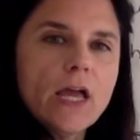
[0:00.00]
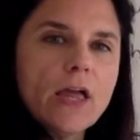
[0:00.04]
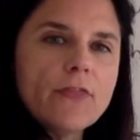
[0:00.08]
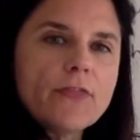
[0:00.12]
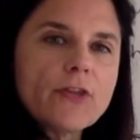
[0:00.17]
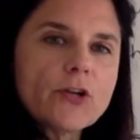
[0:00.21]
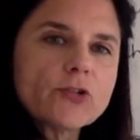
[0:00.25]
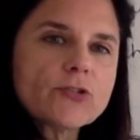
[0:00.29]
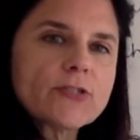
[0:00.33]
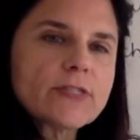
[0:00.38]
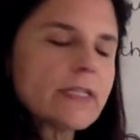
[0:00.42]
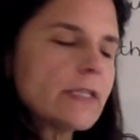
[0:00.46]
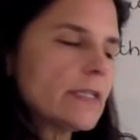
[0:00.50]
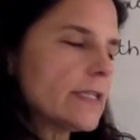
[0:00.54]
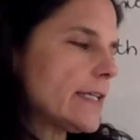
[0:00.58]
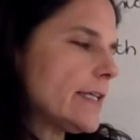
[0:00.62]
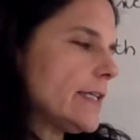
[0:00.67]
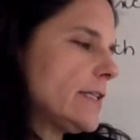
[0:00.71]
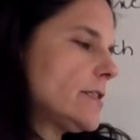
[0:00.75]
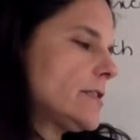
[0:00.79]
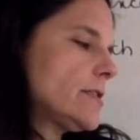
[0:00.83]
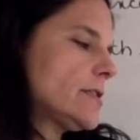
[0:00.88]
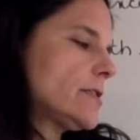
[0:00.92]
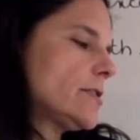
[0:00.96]
There's a
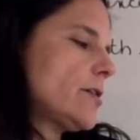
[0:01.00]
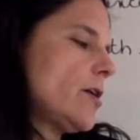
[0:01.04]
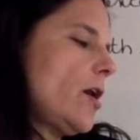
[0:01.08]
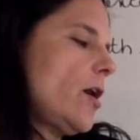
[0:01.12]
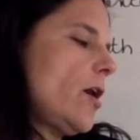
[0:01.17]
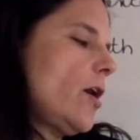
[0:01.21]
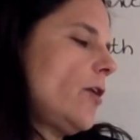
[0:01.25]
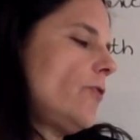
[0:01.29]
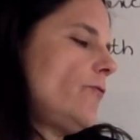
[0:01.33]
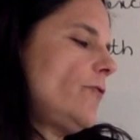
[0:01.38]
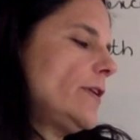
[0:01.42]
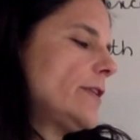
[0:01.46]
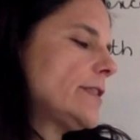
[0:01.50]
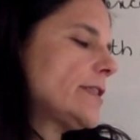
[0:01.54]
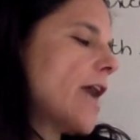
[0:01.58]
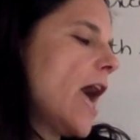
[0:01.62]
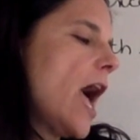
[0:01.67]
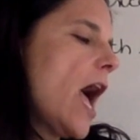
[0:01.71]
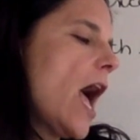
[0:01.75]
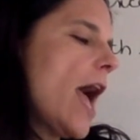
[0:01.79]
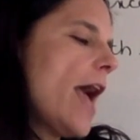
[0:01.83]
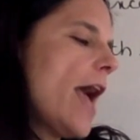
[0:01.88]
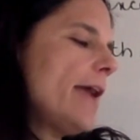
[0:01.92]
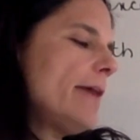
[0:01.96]
list of
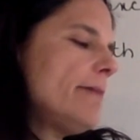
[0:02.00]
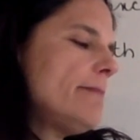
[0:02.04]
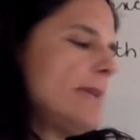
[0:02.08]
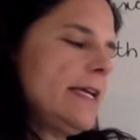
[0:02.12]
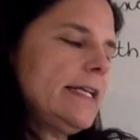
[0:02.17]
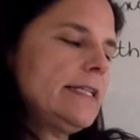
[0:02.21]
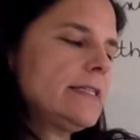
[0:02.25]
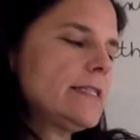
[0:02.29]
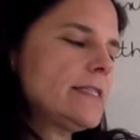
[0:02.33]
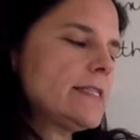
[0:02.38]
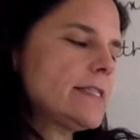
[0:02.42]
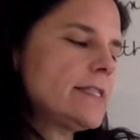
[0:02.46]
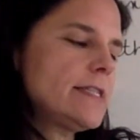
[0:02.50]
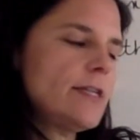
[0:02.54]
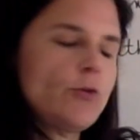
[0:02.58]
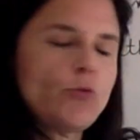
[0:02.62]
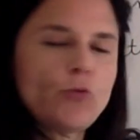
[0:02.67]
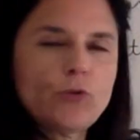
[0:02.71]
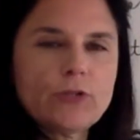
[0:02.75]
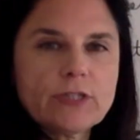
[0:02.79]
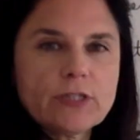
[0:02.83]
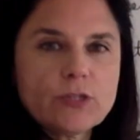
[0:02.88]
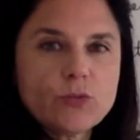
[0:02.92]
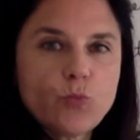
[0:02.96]
time and
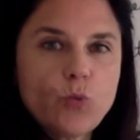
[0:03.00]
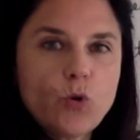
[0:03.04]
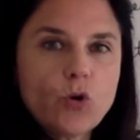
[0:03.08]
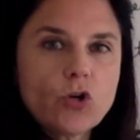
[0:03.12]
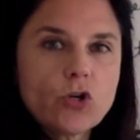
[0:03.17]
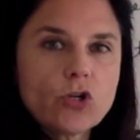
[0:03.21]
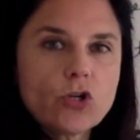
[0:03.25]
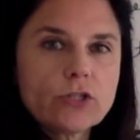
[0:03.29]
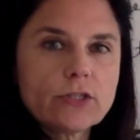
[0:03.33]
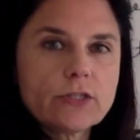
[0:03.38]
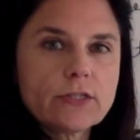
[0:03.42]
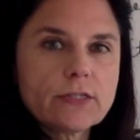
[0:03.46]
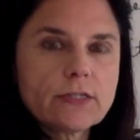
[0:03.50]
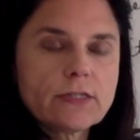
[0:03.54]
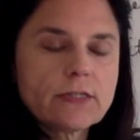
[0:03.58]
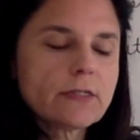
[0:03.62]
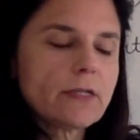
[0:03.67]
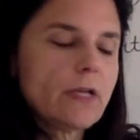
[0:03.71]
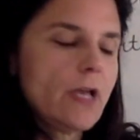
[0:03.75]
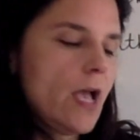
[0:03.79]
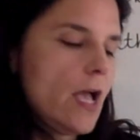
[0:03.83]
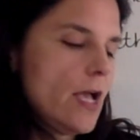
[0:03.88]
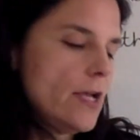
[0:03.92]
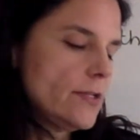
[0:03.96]
sequence words.
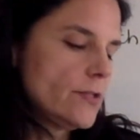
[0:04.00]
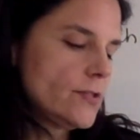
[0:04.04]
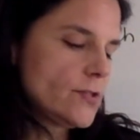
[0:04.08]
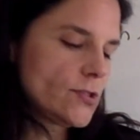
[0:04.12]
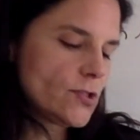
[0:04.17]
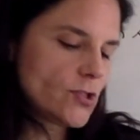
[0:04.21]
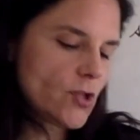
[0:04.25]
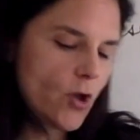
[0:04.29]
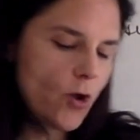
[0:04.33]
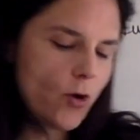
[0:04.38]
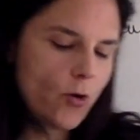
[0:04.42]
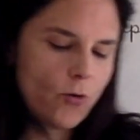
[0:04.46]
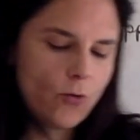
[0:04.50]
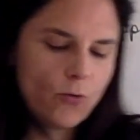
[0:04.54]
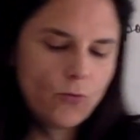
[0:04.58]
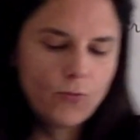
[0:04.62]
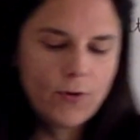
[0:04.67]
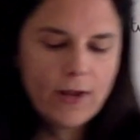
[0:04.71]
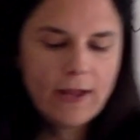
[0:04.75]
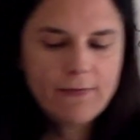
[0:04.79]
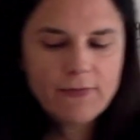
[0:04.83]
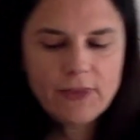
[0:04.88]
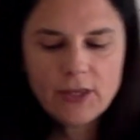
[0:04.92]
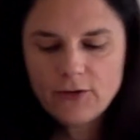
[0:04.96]
So,
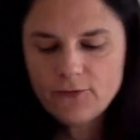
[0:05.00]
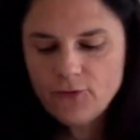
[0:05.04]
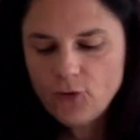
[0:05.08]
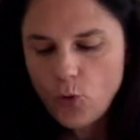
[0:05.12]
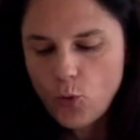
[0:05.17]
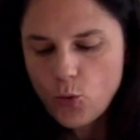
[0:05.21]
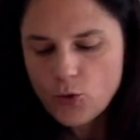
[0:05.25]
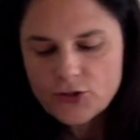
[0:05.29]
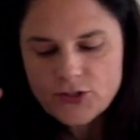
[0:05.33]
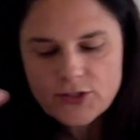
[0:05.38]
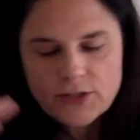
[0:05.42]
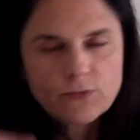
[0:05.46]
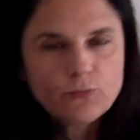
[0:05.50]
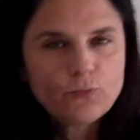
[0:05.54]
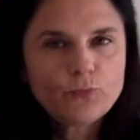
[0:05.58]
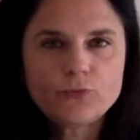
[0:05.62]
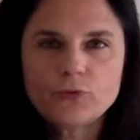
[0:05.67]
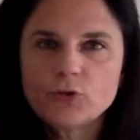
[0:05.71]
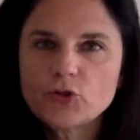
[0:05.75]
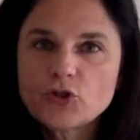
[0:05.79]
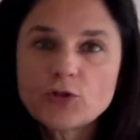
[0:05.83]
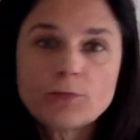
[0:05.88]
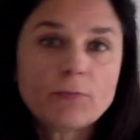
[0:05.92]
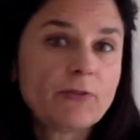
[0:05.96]
and then of course,
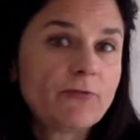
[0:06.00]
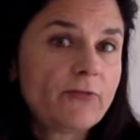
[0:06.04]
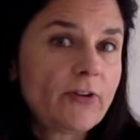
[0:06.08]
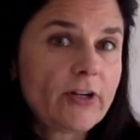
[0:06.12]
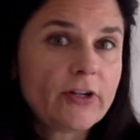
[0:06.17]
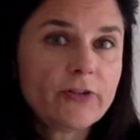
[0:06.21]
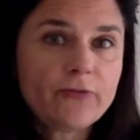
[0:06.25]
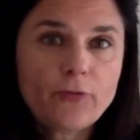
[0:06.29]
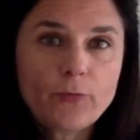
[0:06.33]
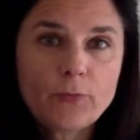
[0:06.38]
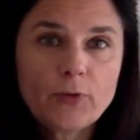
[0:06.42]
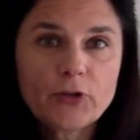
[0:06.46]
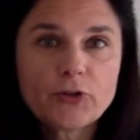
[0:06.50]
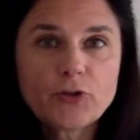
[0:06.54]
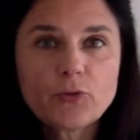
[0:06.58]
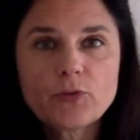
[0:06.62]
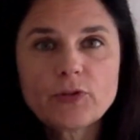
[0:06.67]
you should be very familiar